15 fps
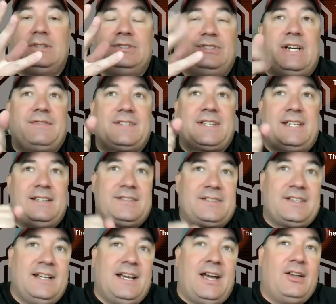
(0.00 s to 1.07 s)
Chef's
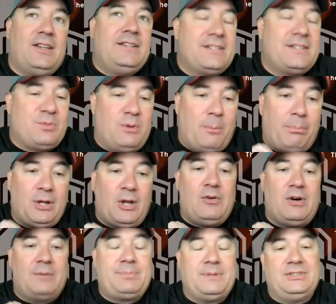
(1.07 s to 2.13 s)
kiss. This will
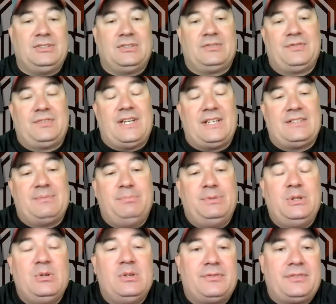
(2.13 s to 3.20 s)
blow up in your face
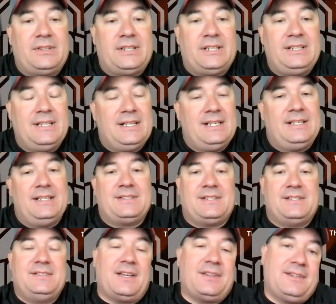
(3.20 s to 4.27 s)
beautifully. This
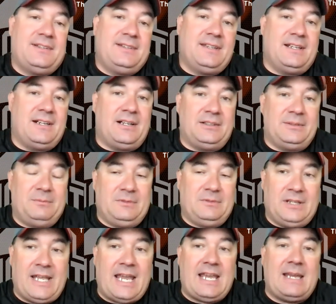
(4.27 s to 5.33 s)
is nothing than a
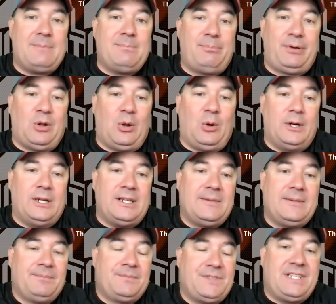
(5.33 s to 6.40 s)
lame ploy
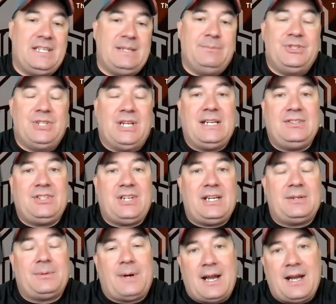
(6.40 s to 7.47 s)
to keep
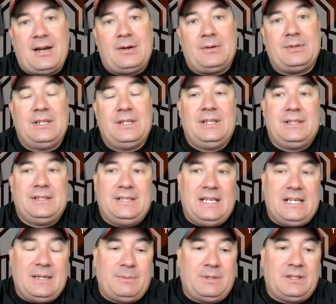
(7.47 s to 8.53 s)
JJ around,
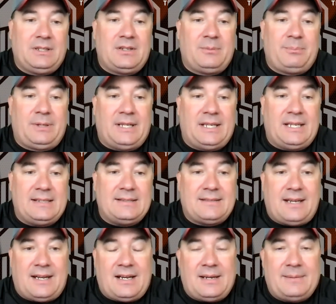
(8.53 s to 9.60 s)
get him a little playing
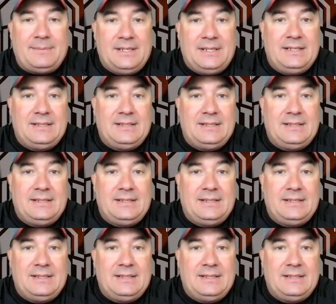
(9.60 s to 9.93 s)
time.